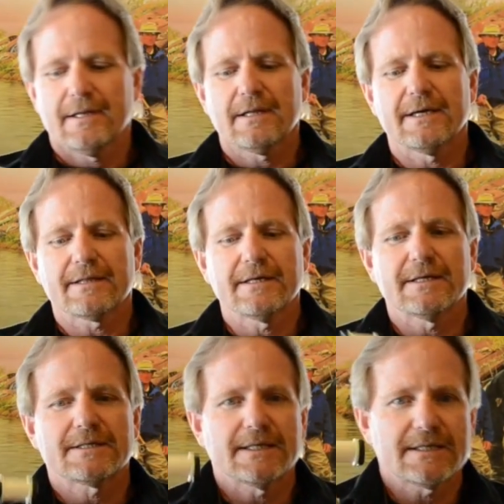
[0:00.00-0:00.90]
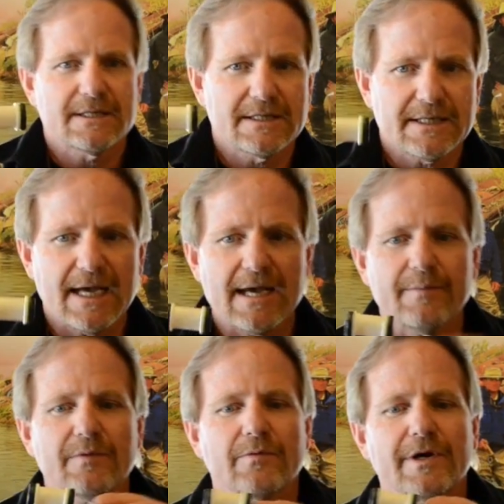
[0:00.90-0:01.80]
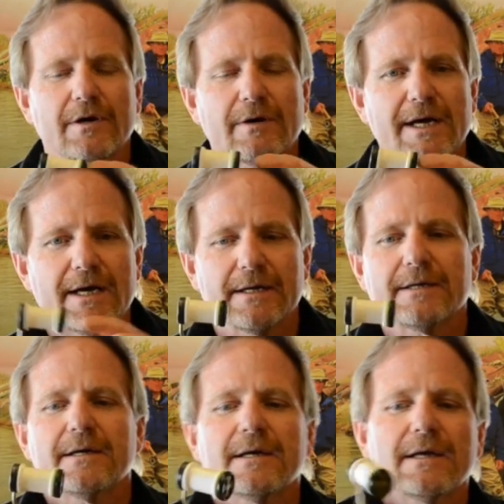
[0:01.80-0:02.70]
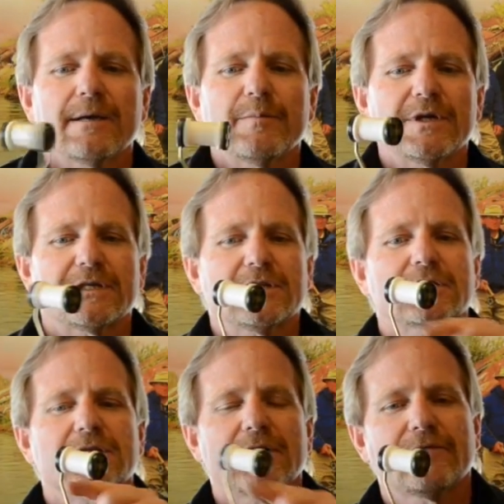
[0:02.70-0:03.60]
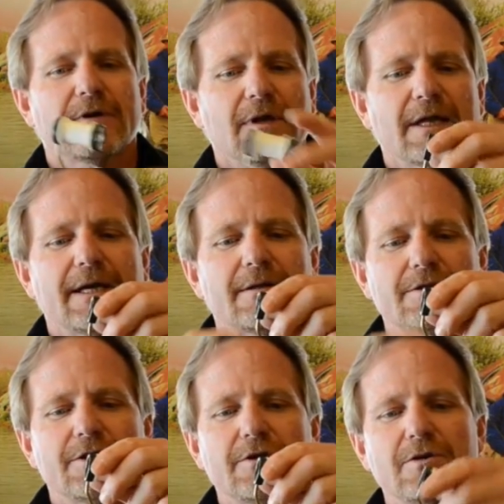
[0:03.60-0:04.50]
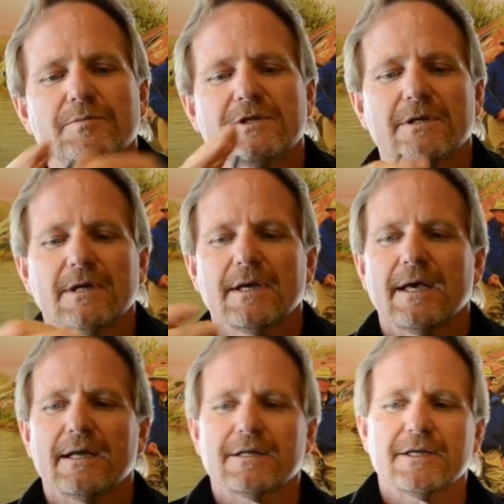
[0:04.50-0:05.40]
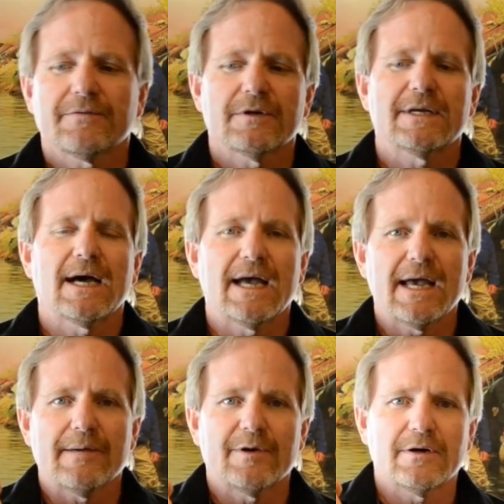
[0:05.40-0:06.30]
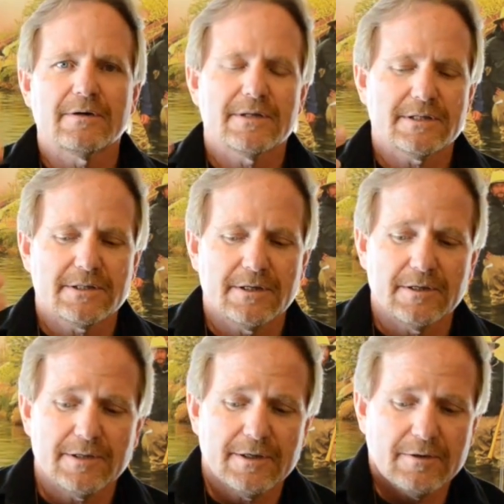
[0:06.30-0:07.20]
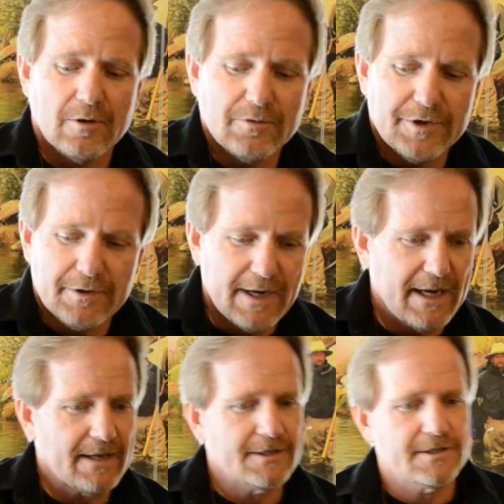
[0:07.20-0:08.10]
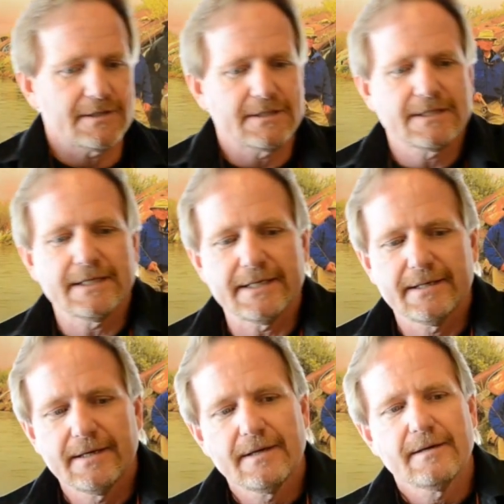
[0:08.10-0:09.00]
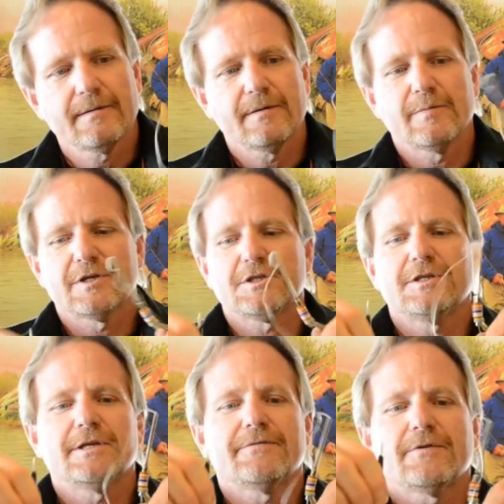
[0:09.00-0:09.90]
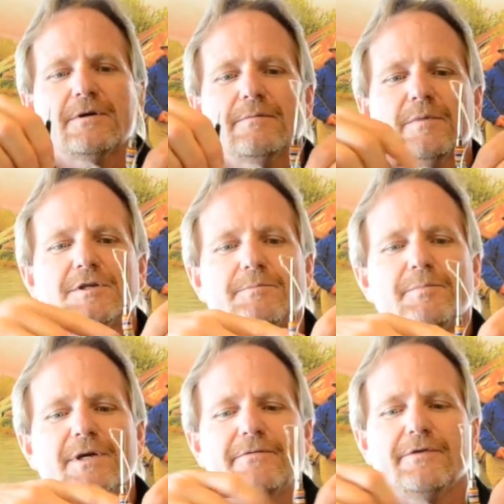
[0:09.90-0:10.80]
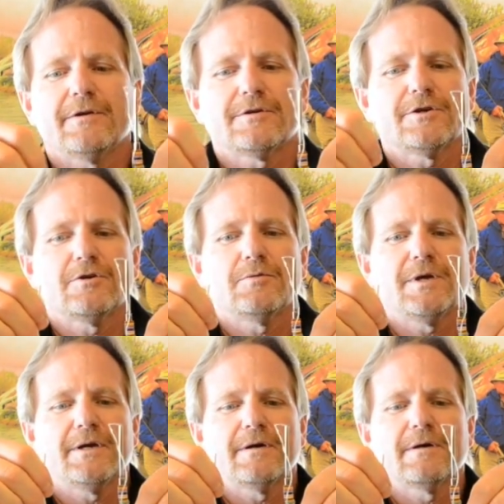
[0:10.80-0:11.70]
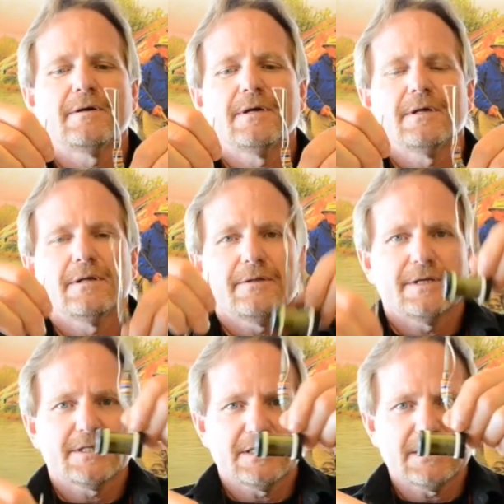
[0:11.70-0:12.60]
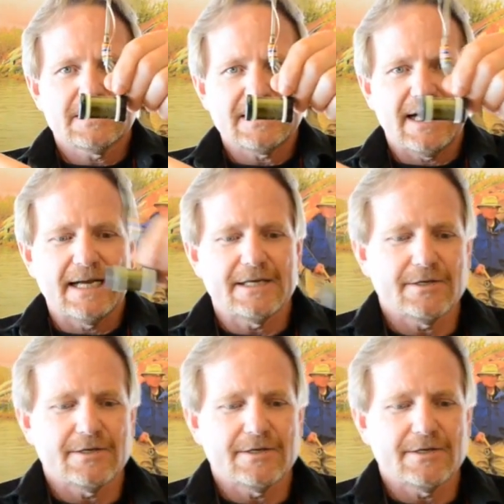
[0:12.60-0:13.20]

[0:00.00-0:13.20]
like this it's the same rear end but it's just different length tubes and different diameter that's you're, you're holding in your hand as you can see a much different much beefier tube here this is designed to